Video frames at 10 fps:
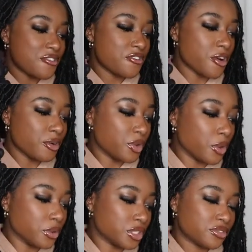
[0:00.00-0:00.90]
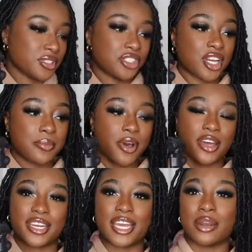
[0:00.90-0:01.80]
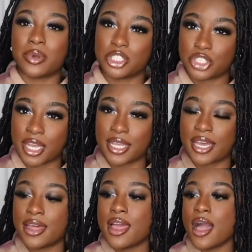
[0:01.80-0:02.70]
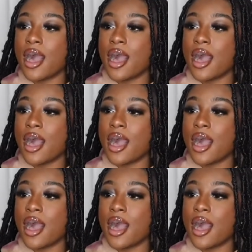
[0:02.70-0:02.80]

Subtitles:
phone holder for the tripod, and I kind of want to try that.